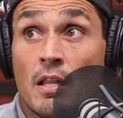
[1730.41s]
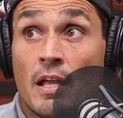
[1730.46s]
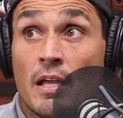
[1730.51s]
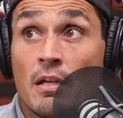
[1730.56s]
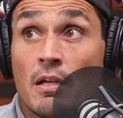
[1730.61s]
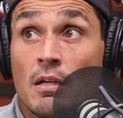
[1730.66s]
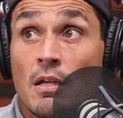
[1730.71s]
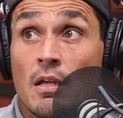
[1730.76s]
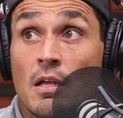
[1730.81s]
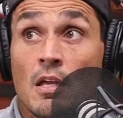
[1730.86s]
Like,
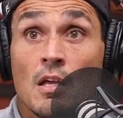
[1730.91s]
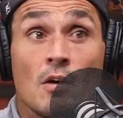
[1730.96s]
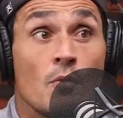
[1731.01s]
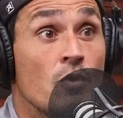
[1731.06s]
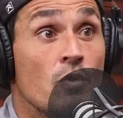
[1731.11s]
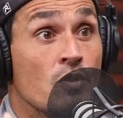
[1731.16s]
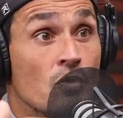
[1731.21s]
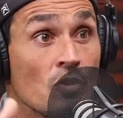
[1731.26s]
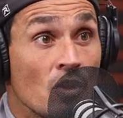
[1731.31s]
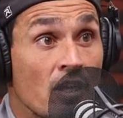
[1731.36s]

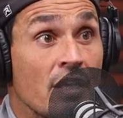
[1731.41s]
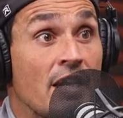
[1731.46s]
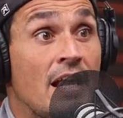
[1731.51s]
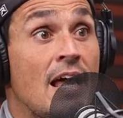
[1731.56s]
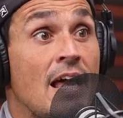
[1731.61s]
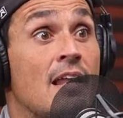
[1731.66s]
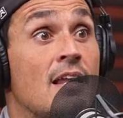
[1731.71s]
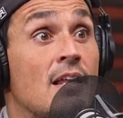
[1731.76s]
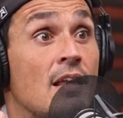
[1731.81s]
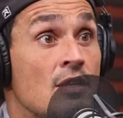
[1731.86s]
when you're looking
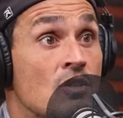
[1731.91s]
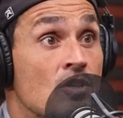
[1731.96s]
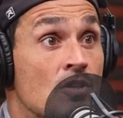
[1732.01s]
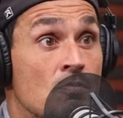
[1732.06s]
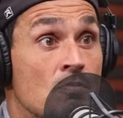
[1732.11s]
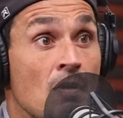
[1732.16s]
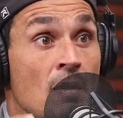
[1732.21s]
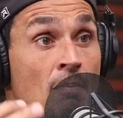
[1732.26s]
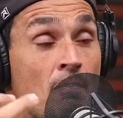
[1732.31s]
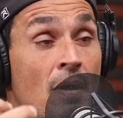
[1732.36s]
at it,
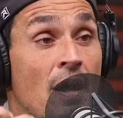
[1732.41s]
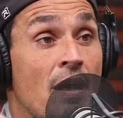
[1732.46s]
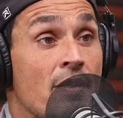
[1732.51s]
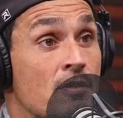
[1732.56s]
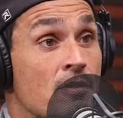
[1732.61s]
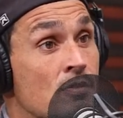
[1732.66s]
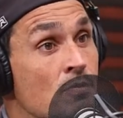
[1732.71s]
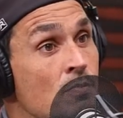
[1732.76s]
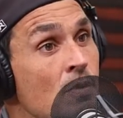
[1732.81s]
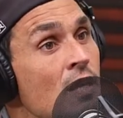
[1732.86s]
it
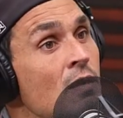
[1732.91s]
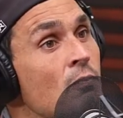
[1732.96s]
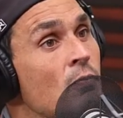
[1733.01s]
bothers me.